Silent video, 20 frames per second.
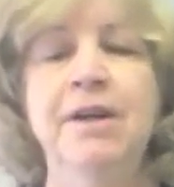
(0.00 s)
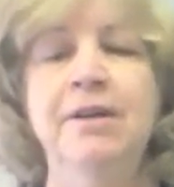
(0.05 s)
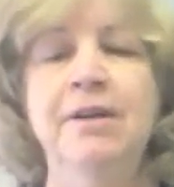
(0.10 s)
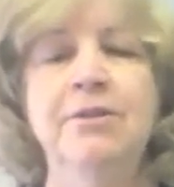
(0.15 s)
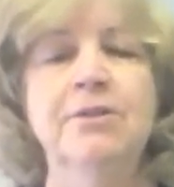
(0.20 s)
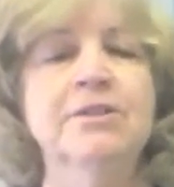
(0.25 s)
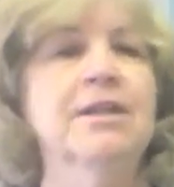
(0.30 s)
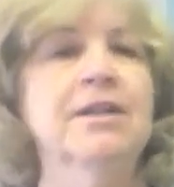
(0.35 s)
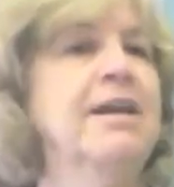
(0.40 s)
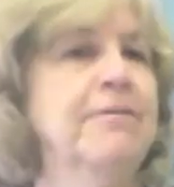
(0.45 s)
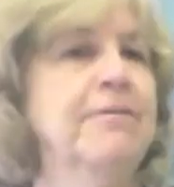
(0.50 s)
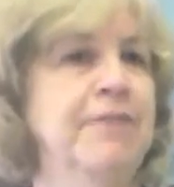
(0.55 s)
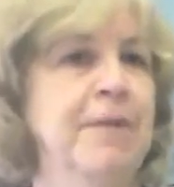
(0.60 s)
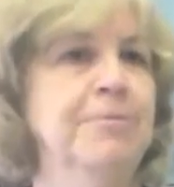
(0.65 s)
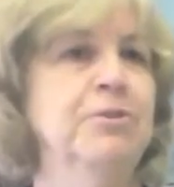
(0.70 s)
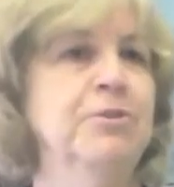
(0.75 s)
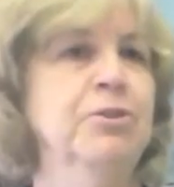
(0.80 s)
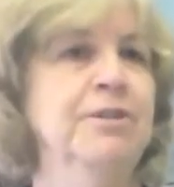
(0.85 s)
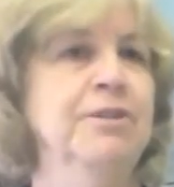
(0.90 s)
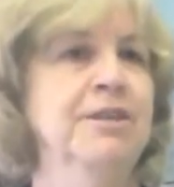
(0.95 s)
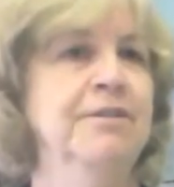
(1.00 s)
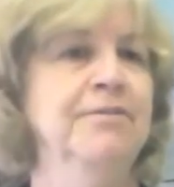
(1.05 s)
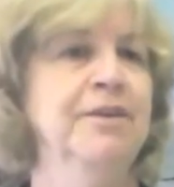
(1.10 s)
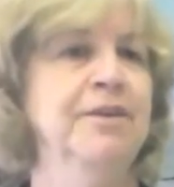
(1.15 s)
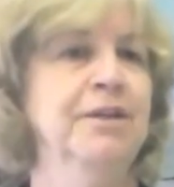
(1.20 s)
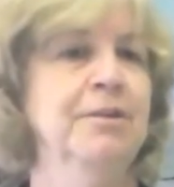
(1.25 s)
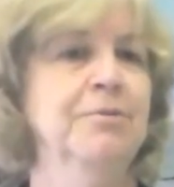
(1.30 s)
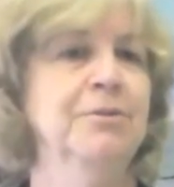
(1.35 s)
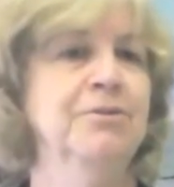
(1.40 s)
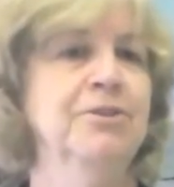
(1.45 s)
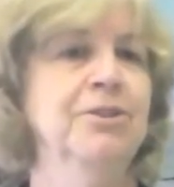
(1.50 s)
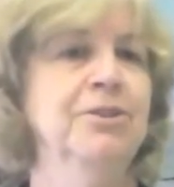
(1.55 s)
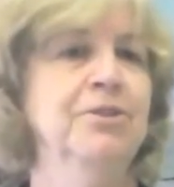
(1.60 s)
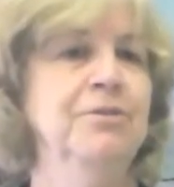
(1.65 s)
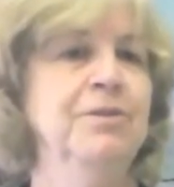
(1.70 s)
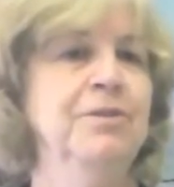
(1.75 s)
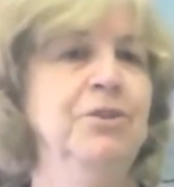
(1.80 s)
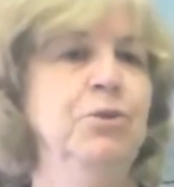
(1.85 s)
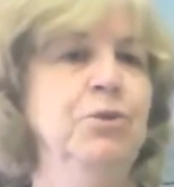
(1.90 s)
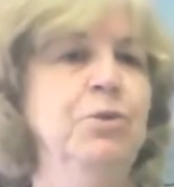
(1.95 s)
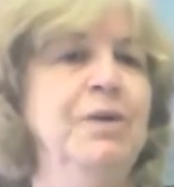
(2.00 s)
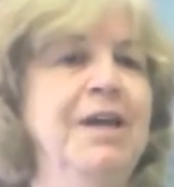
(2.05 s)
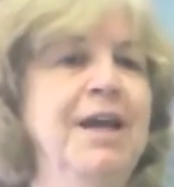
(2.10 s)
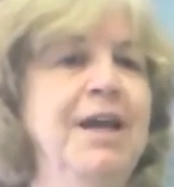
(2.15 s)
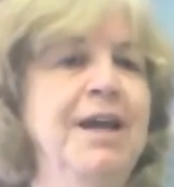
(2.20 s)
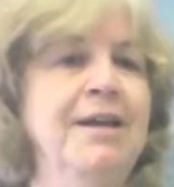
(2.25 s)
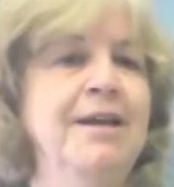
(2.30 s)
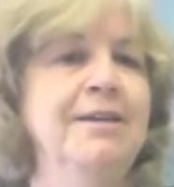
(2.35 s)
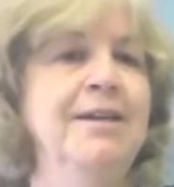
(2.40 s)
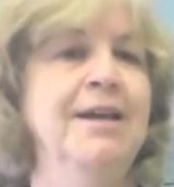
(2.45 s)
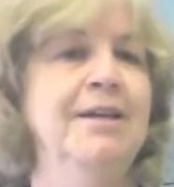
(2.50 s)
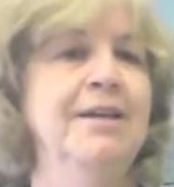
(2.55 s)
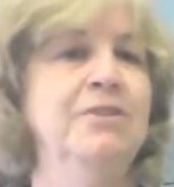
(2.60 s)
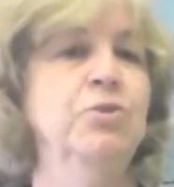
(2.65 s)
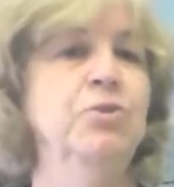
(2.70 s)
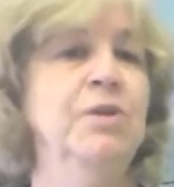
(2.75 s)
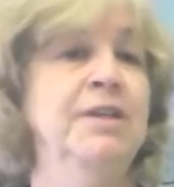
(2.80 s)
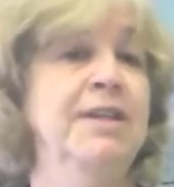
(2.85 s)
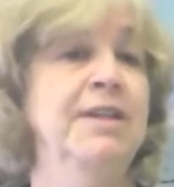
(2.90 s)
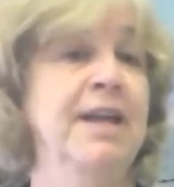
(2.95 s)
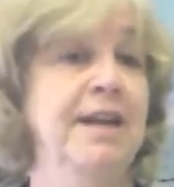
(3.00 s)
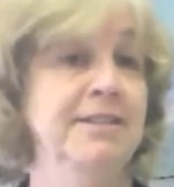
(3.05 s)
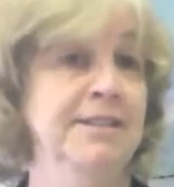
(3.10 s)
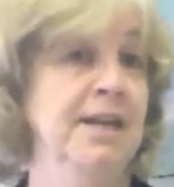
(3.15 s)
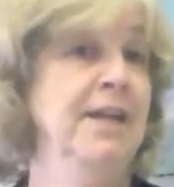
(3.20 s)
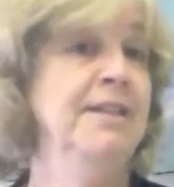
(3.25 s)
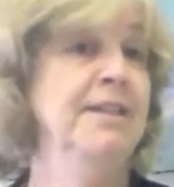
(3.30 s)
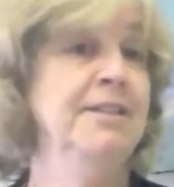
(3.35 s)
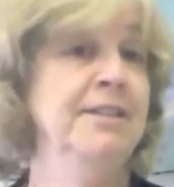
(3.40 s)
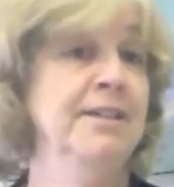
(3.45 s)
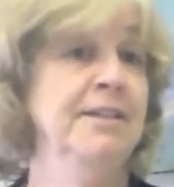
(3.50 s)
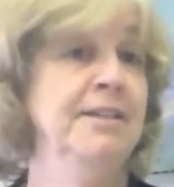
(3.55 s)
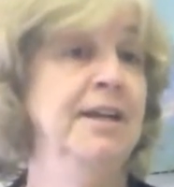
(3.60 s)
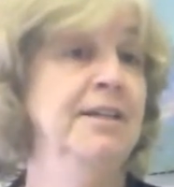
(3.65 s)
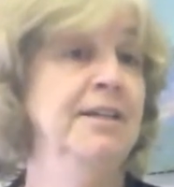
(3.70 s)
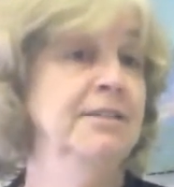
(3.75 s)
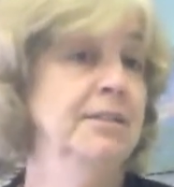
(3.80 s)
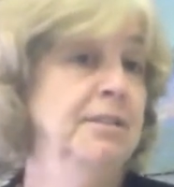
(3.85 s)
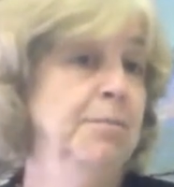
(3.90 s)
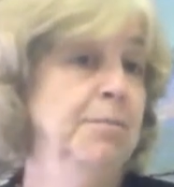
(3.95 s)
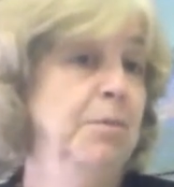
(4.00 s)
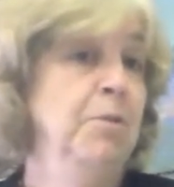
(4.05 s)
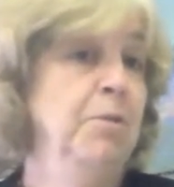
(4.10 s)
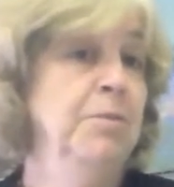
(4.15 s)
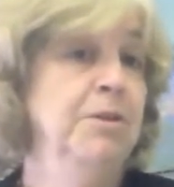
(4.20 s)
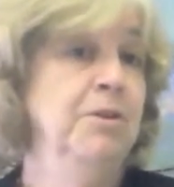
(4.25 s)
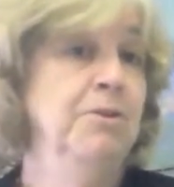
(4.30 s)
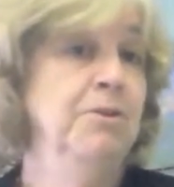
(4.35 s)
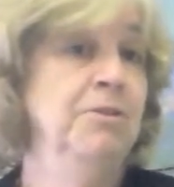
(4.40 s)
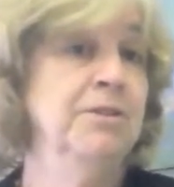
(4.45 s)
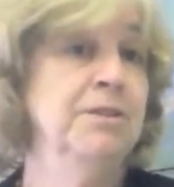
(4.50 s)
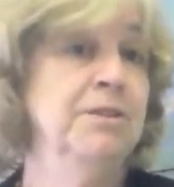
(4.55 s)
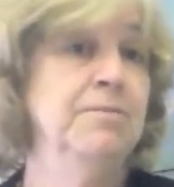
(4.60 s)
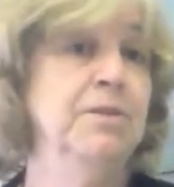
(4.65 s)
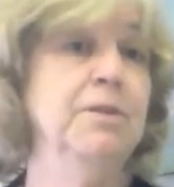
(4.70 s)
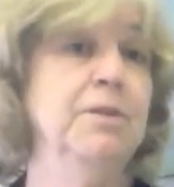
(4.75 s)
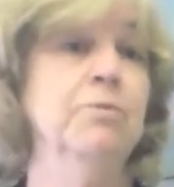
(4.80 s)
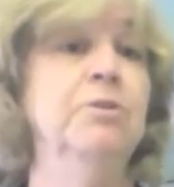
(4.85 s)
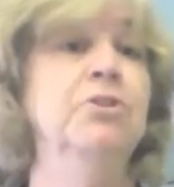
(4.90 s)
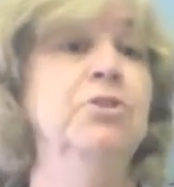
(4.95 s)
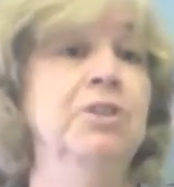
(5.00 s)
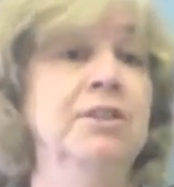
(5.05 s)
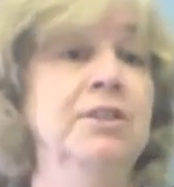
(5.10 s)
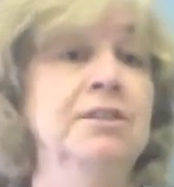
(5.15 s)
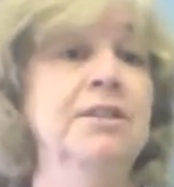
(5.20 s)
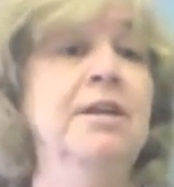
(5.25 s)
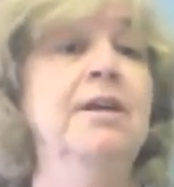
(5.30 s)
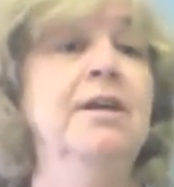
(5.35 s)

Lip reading: there's a lot of opportunity available to you. And you can enter it, as I did, as a diploma nurse, which is